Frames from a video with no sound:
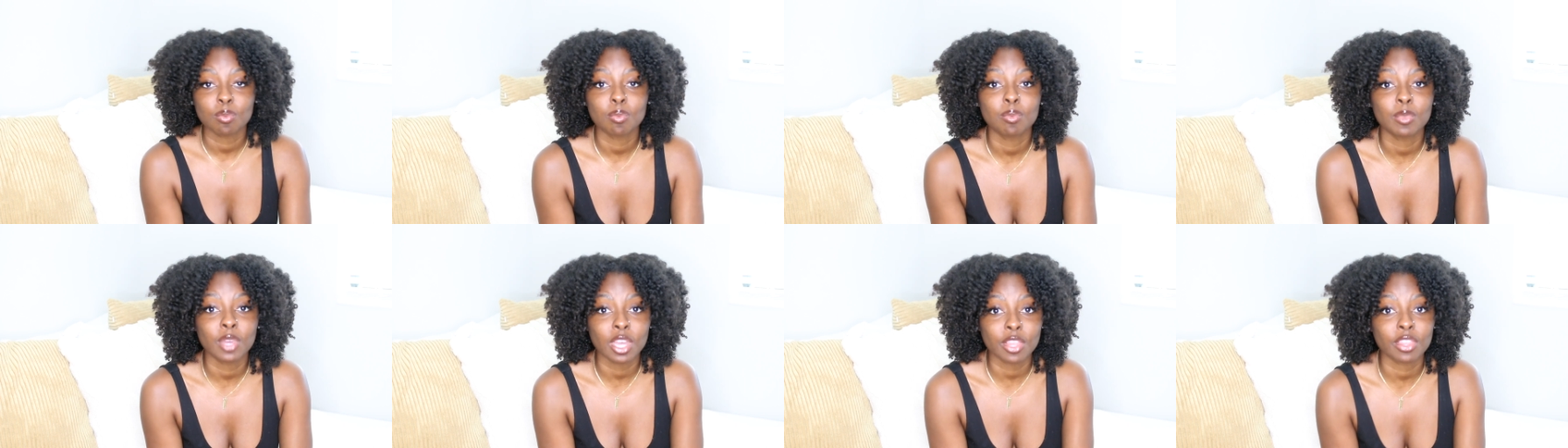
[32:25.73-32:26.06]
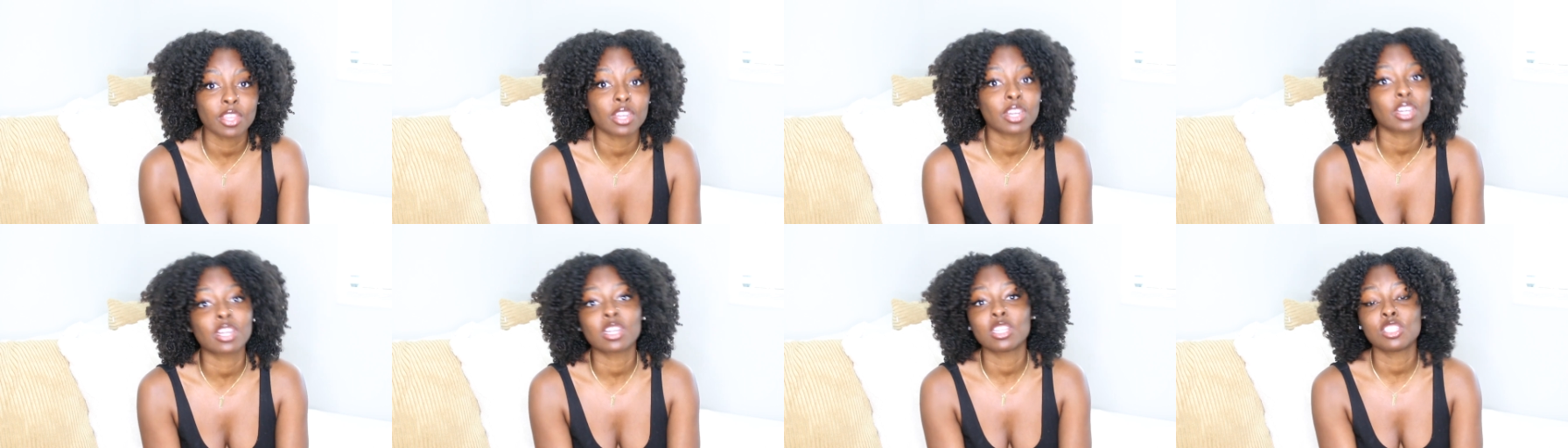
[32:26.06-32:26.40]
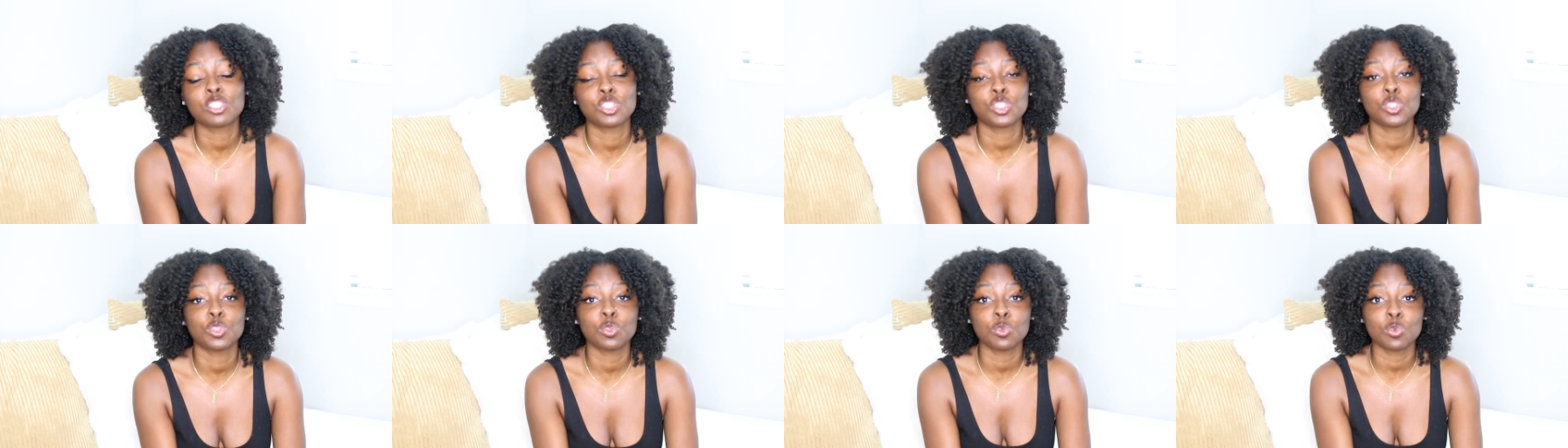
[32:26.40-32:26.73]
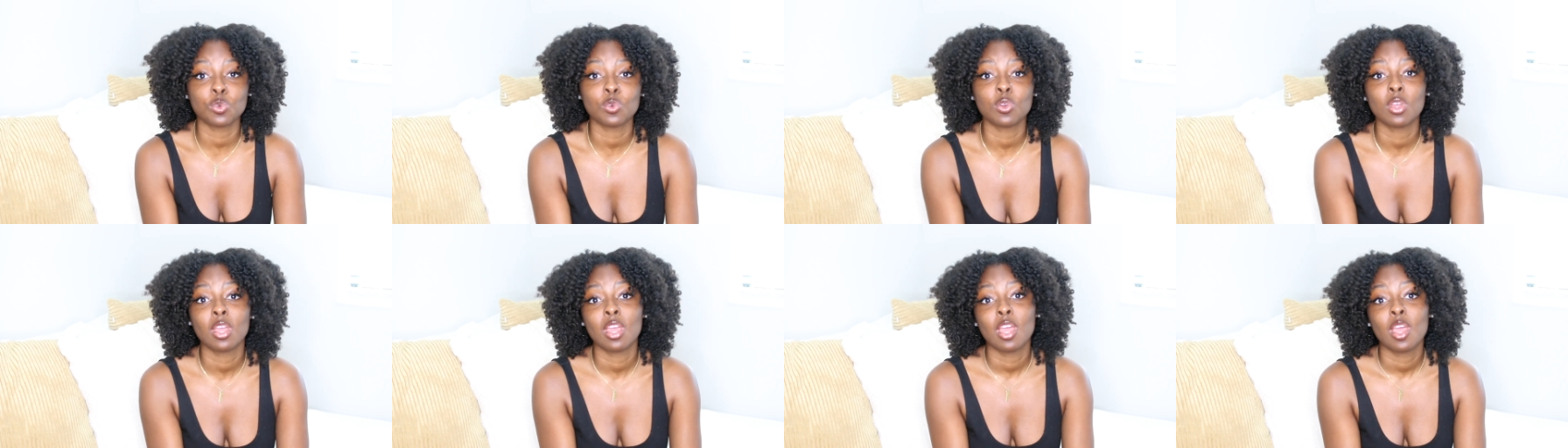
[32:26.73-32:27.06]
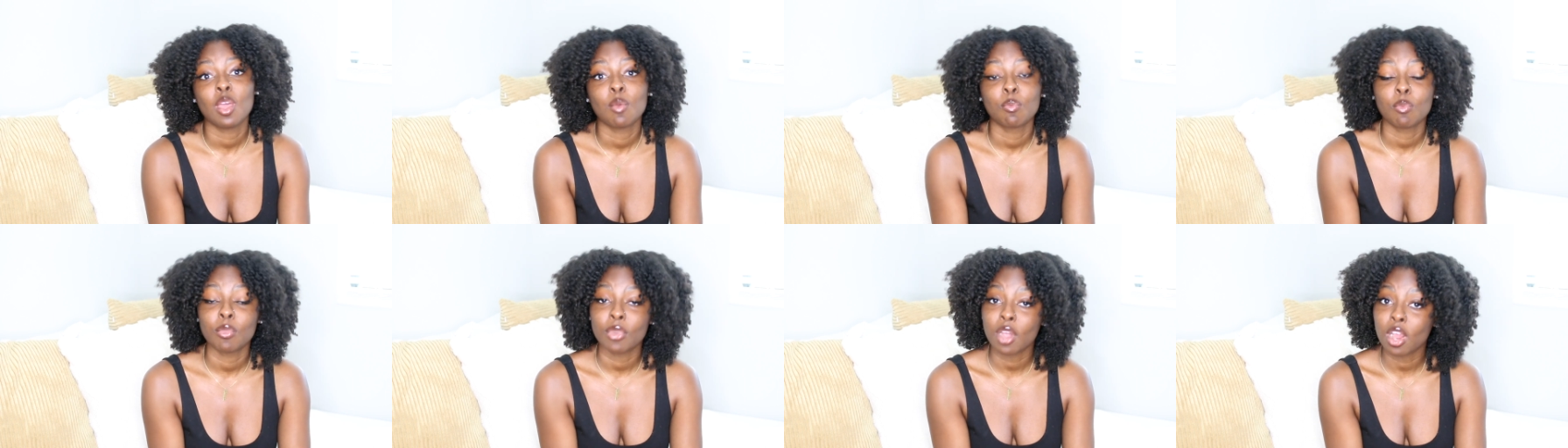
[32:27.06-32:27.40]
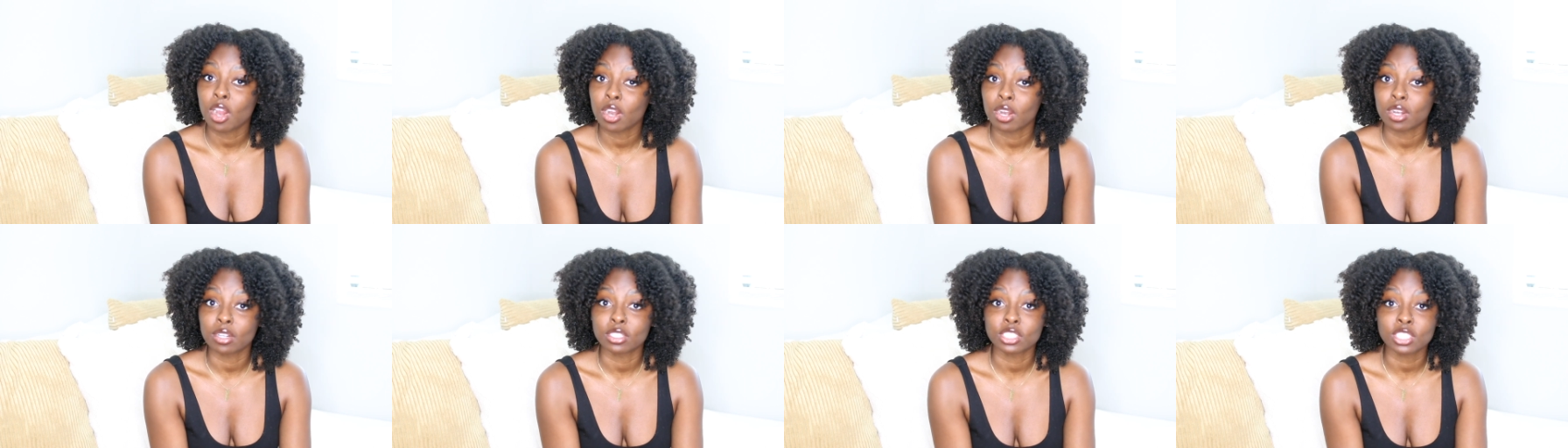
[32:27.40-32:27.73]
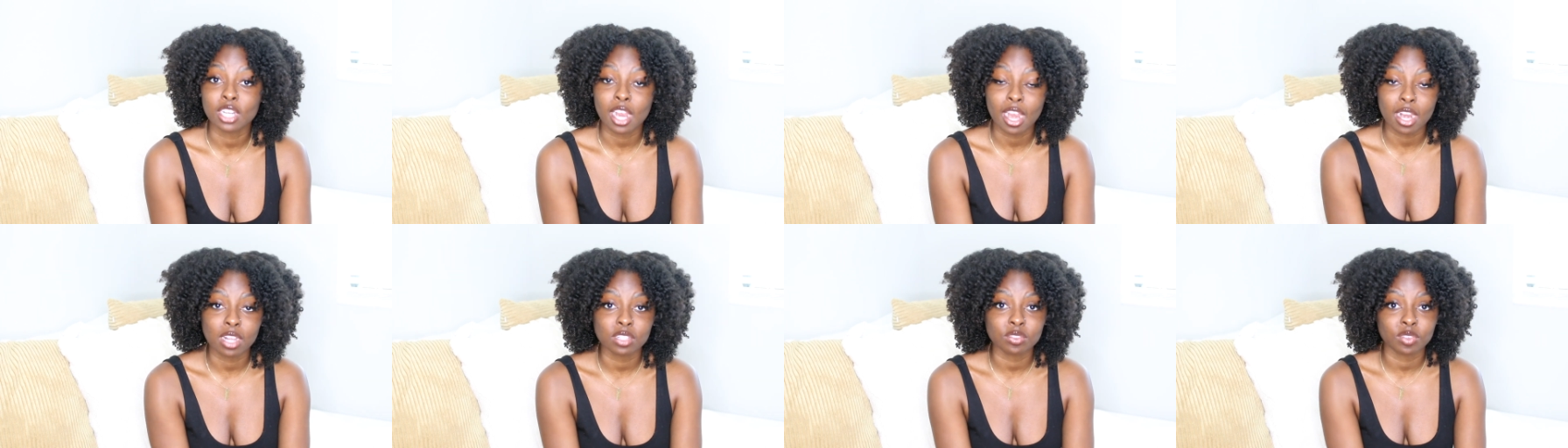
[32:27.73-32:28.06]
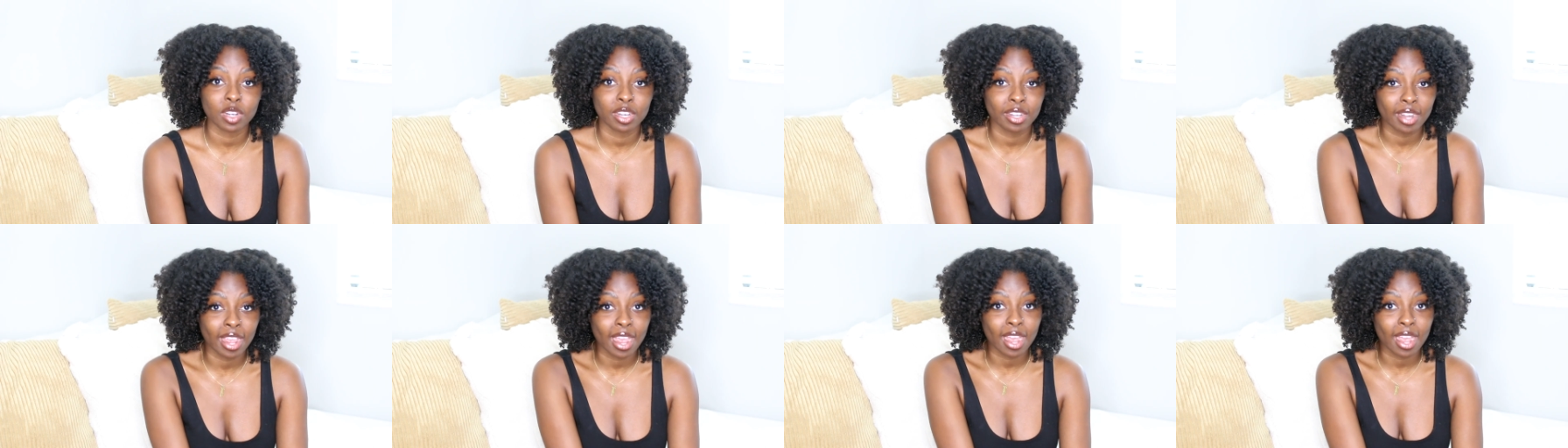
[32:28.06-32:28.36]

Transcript: mother to our child right